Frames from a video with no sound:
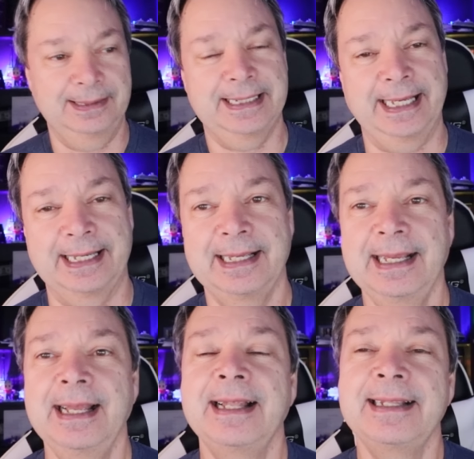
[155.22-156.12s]
Okay,
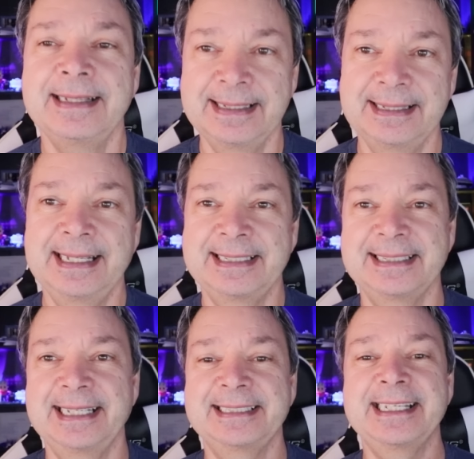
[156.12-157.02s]

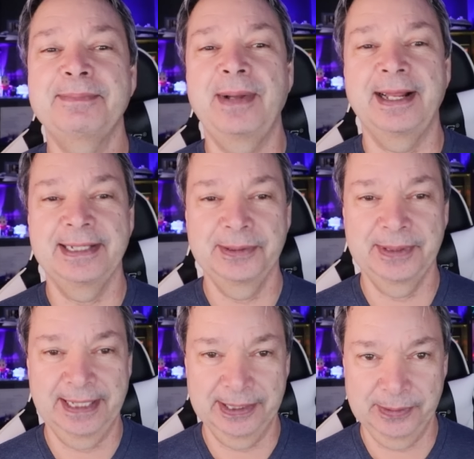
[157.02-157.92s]
let's skip on to
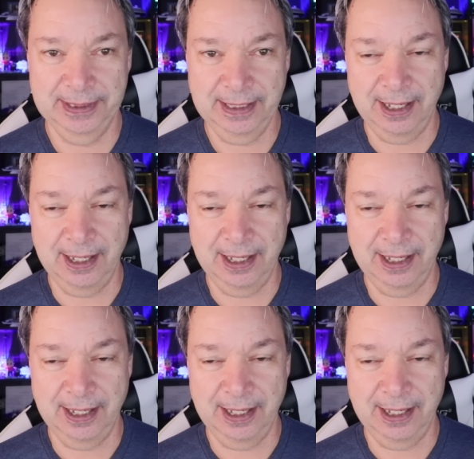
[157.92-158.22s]
another one.